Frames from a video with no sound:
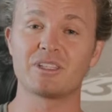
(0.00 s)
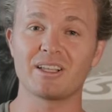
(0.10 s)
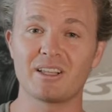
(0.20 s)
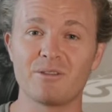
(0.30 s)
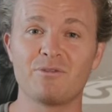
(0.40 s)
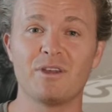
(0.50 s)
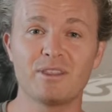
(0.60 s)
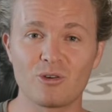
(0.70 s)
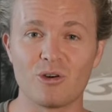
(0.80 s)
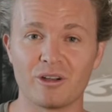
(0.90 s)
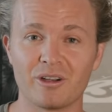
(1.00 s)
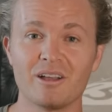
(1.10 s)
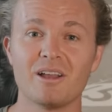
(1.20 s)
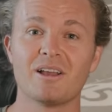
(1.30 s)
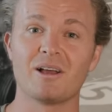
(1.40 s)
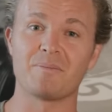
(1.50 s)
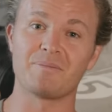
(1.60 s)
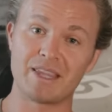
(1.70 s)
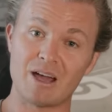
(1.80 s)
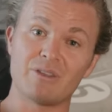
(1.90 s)
particularly the fifth corner
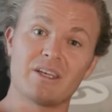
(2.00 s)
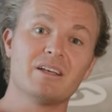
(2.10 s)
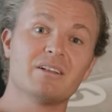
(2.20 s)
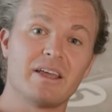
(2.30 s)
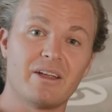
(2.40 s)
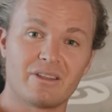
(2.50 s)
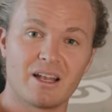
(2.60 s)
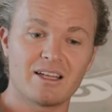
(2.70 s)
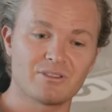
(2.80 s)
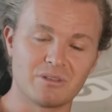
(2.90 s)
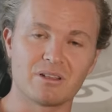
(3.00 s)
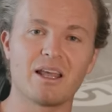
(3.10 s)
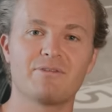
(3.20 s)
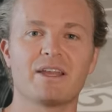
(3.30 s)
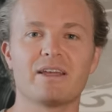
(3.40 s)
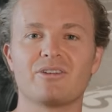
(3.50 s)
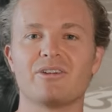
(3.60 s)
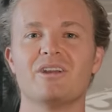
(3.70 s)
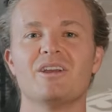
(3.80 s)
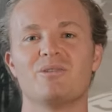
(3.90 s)
um, down the hill there, the last one, the
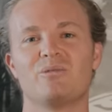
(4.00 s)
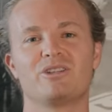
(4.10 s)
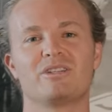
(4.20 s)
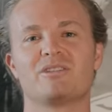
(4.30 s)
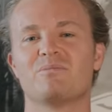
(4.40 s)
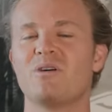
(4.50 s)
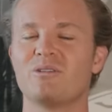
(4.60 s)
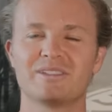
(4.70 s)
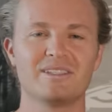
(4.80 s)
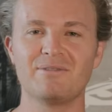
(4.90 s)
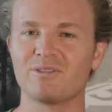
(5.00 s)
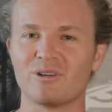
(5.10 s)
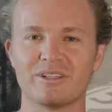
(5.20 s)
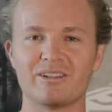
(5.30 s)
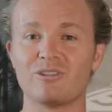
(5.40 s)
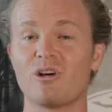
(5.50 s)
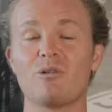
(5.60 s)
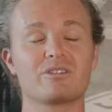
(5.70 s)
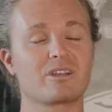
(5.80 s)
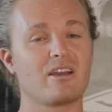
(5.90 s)
left-hander, which is the most difficult and you're
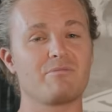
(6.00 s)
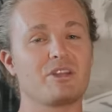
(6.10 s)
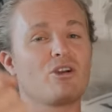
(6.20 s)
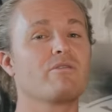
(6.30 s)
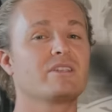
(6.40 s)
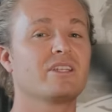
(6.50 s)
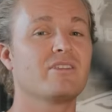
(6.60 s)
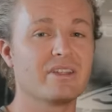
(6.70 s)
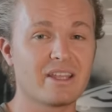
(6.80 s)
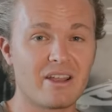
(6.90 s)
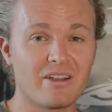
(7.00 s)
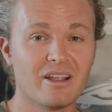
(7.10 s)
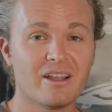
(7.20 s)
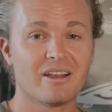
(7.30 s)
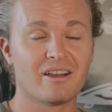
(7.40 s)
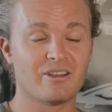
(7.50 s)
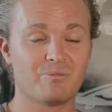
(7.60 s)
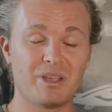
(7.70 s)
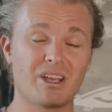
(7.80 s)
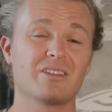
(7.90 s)
always gonna have big oversteer in there, uh,
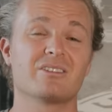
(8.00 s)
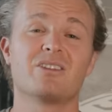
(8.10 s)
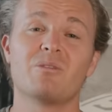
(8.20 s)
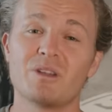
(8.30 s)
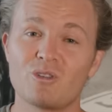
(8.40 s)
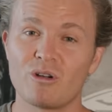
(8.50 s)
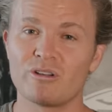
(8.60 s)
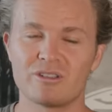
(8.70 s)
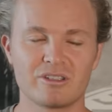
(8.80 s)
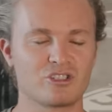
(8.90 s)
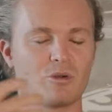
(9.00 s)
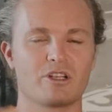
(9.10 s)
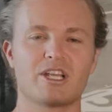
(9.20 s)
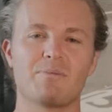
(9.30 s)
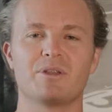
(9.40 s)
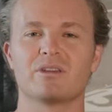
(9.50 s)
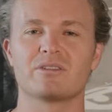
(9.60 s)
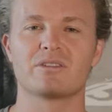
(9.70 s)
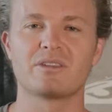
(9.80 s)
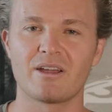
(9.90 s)
big understeer mid corner, so there's so much happening
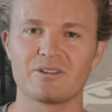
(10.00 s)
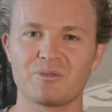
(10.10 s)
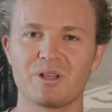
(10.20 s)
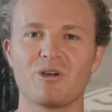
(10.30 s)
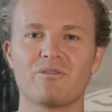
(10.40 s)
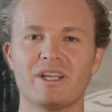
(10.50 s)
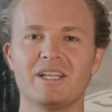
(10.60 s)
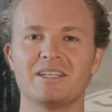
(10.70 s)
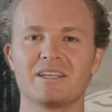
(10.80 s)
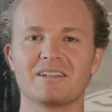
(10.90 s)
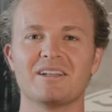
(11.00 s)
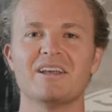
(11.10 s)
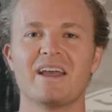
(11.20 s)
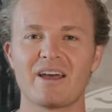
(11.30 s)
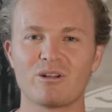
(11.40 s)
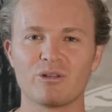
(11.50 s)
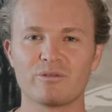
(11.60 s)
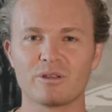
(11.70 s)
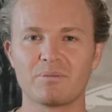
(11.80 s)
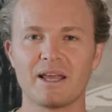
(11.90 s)
because the tires are really overheating and, and all
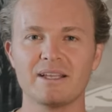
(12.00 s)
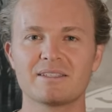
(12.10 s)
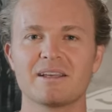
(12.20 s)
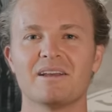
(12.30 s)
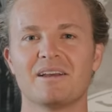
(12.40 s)
over the place.